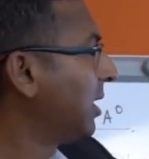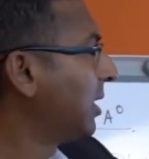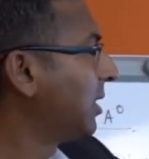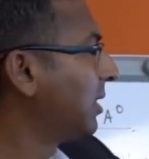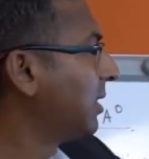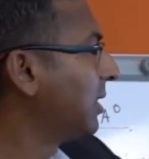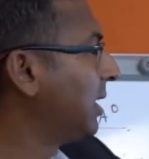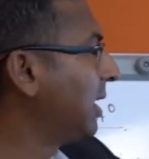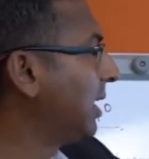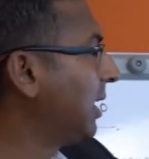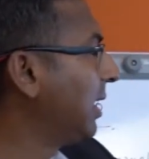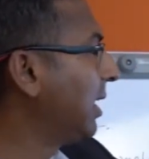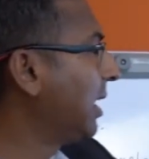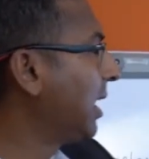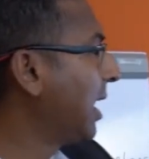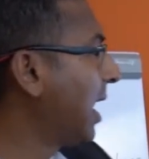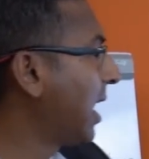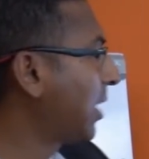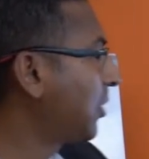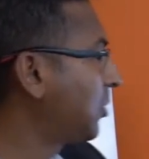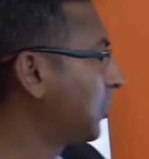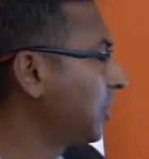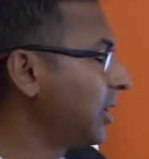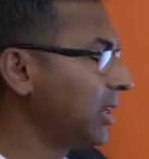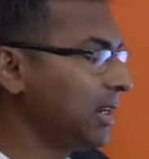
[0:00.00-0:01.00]
they
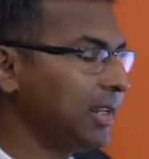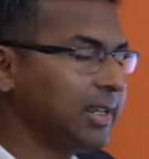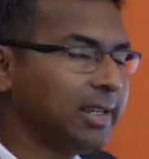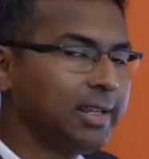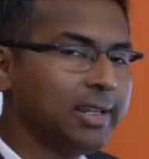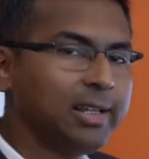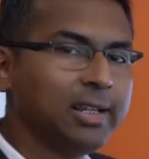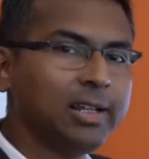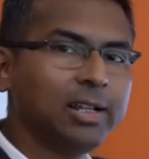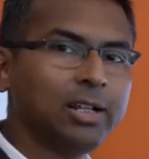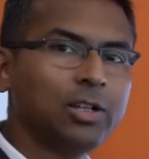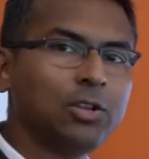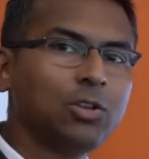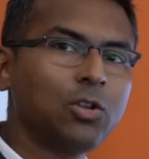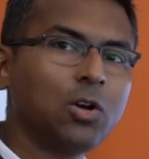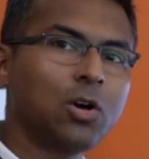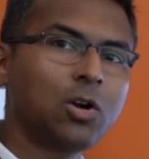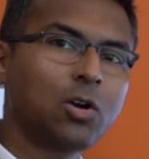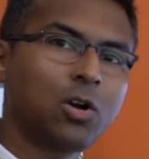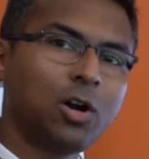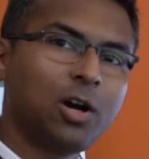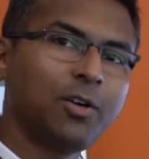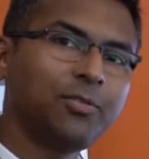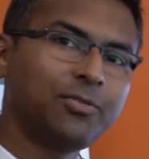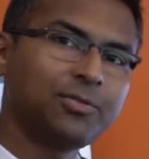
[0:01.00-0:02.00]
actually
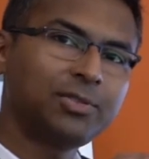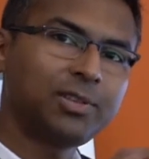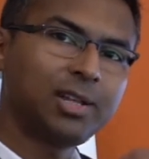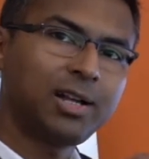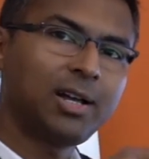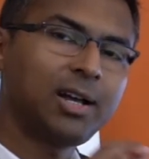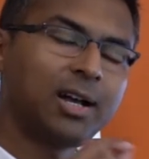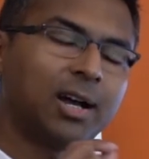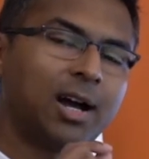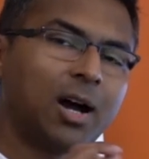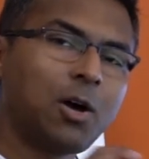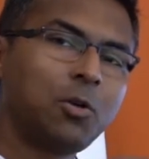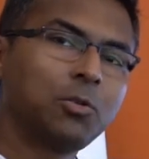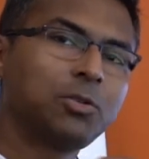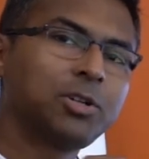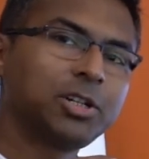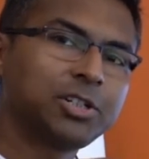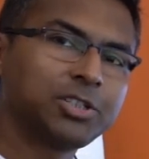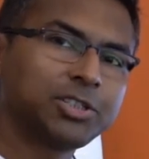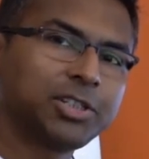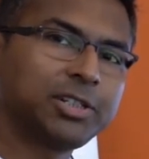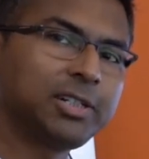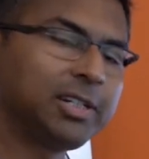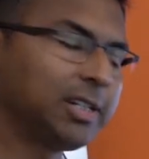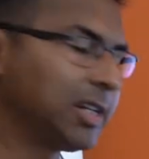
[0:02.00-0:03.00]
knock off the outer
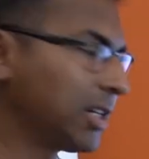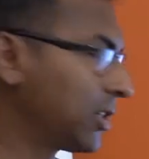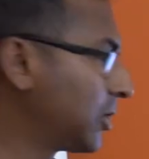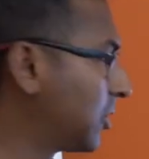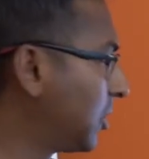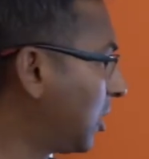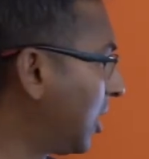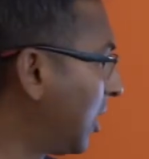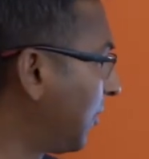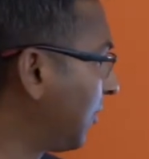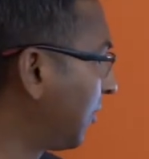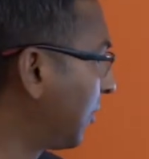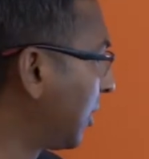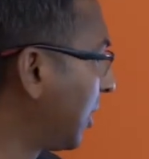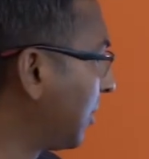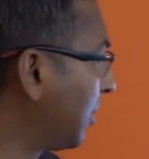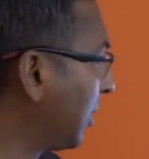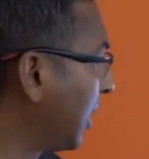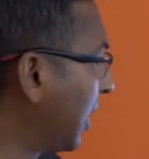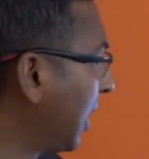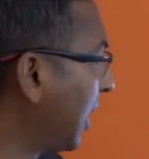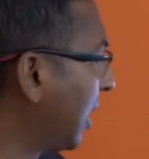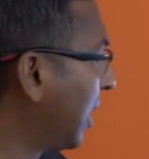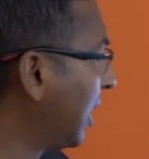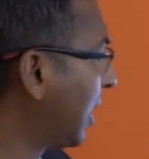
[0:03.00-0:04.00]
shell electron from
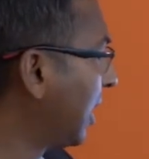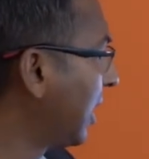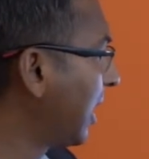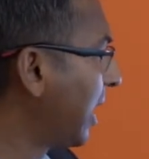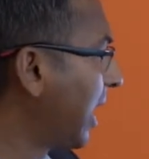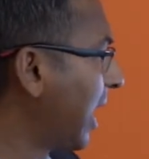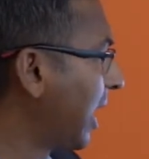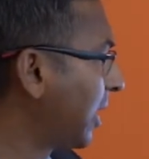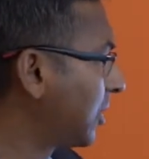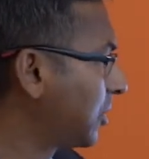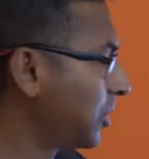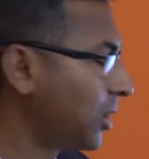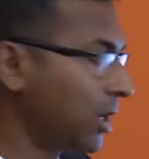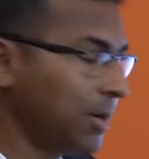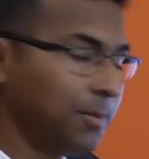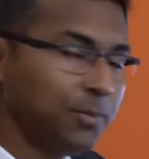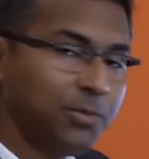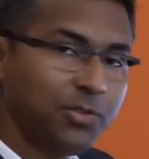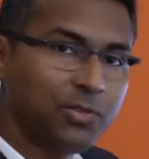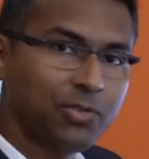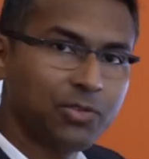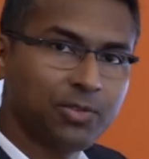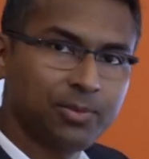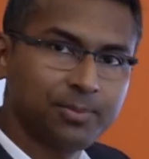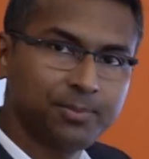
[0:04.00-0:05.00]
the
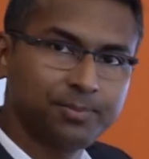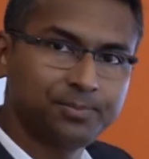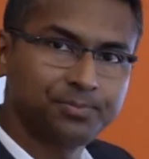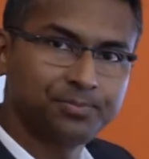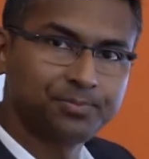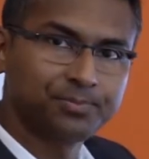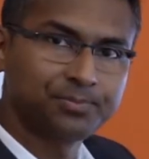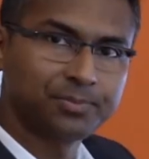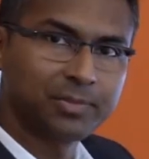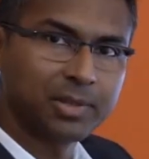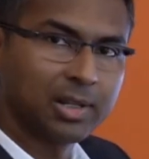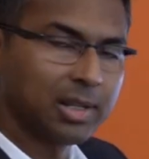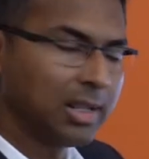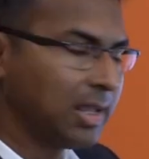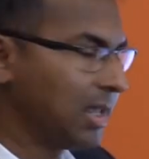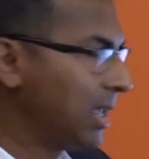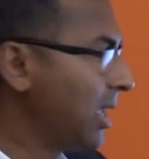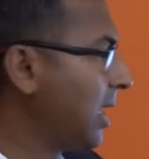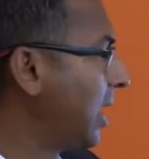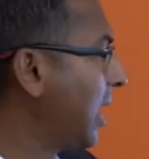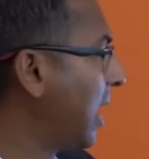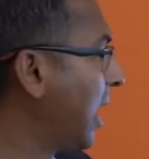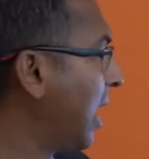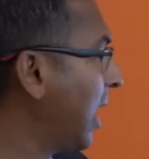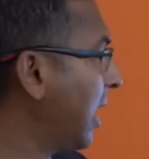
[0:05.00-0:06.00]
atoms,
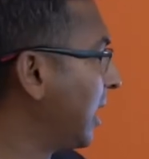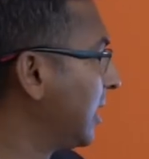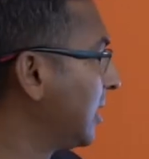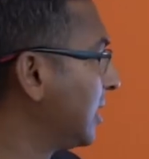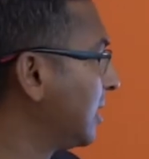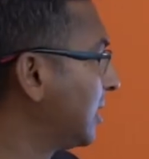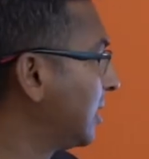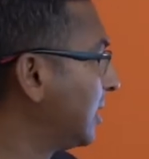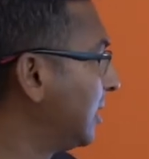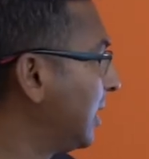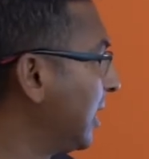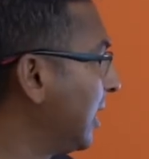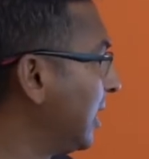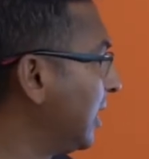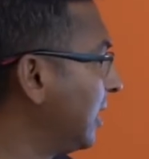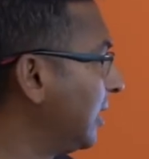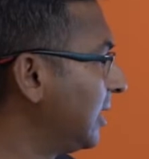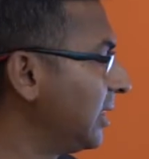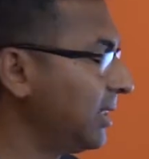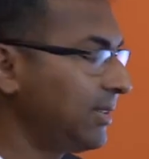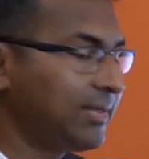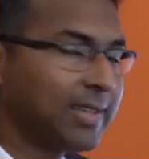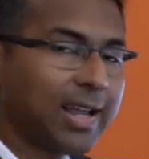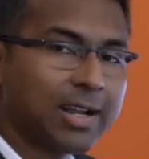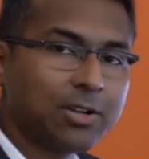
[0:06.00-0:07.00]
and then
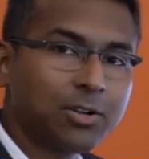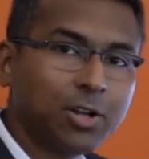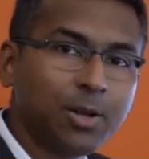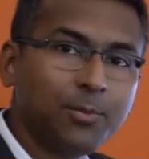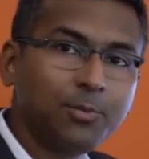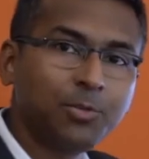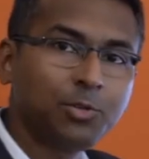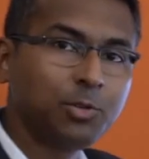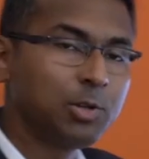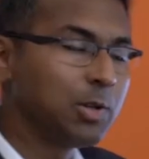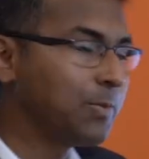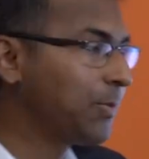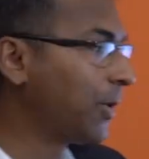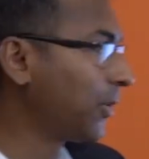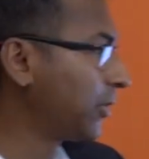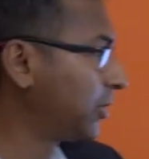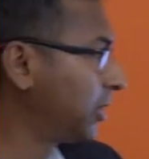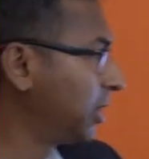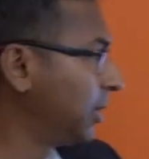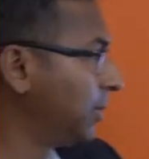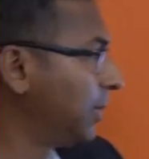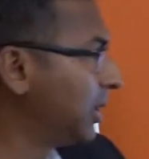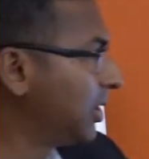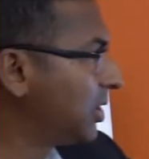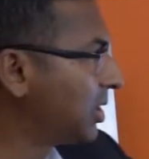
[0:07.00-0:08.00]
these atoms will be
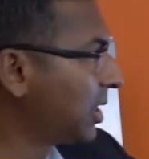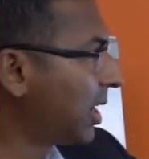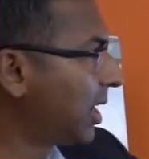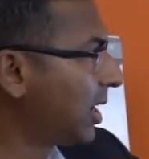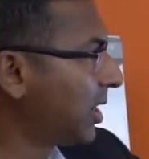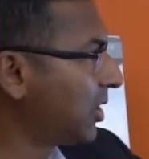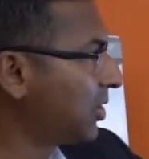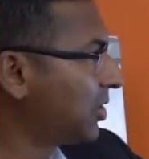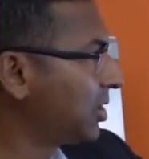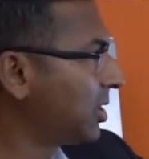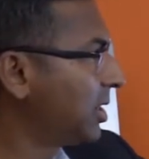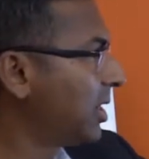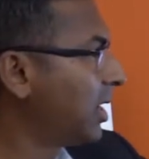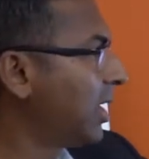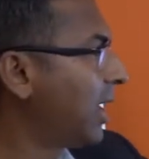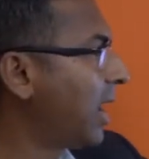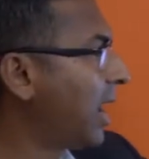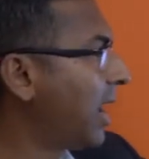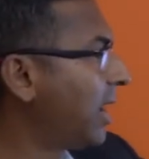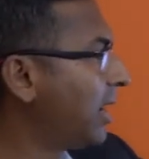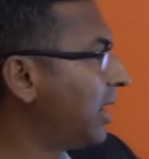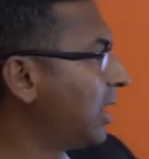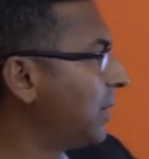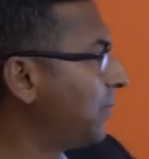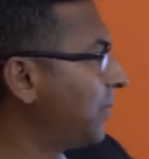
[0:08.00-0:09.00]
positively charged,
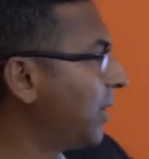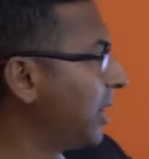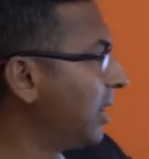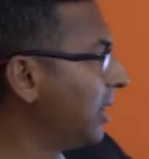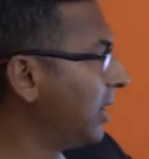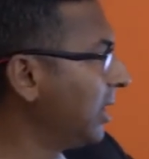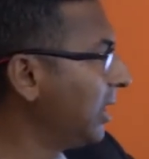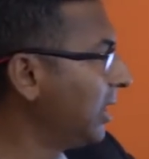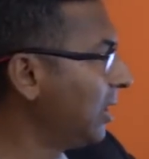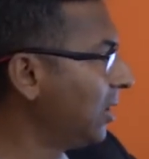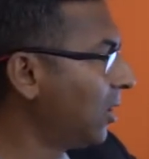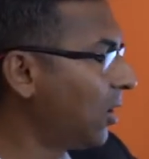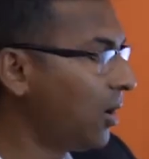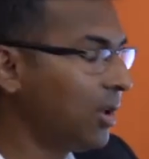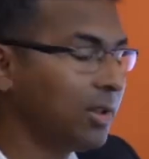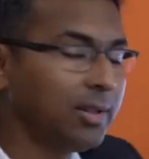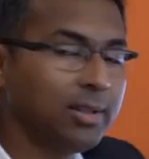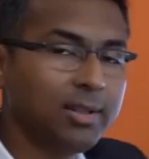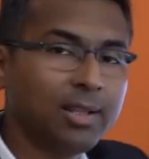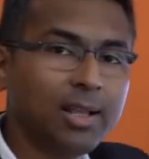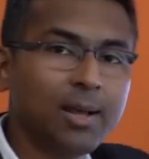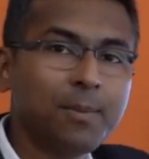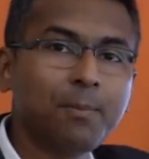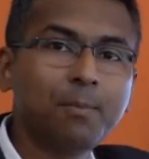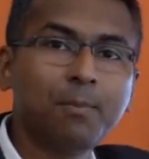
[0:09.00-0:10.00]
and depending
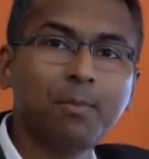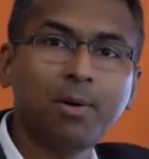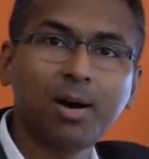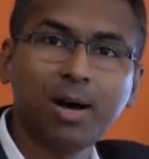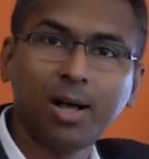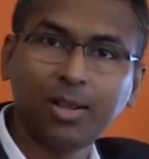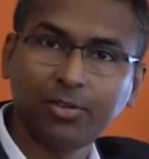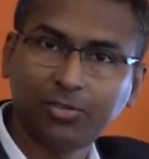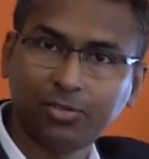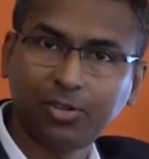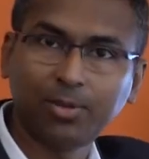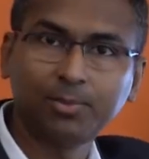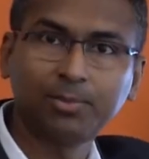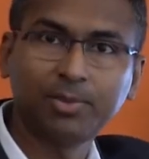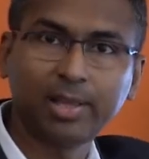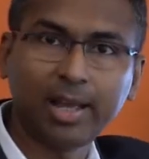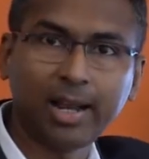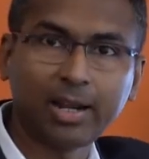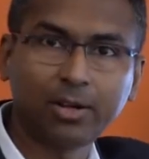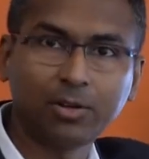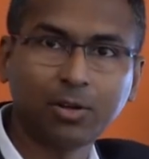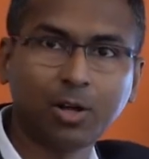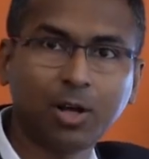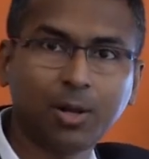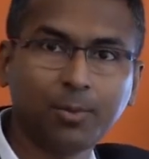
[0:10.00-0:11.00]
on the mass of the
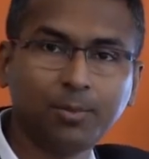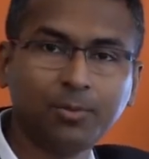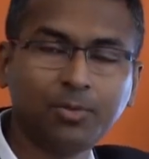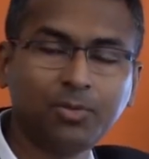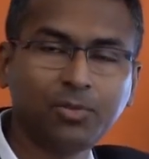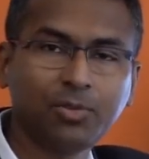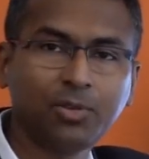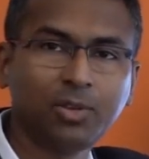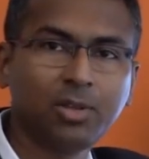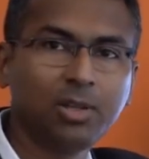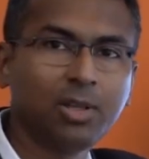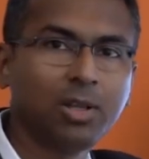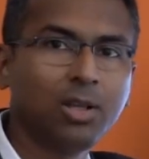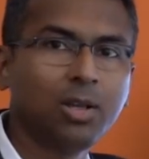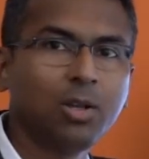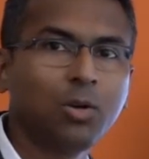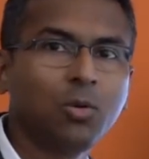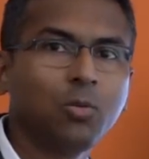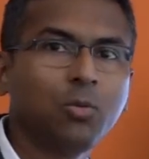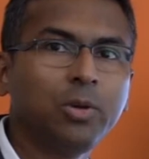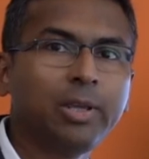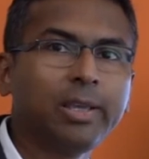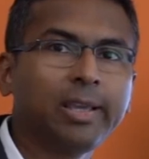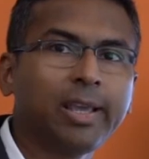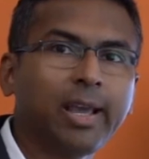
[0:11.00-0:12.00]
atoms,
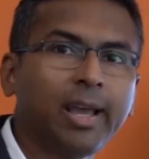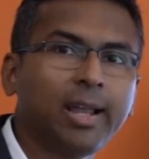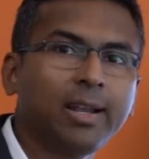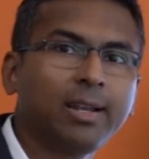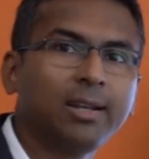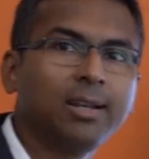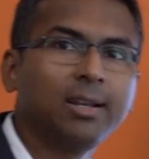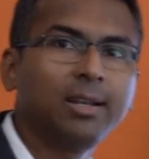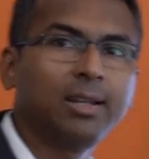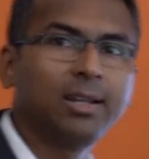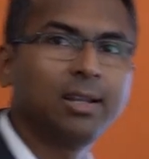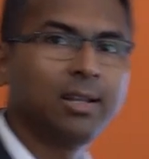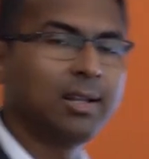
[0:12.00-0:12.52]
they can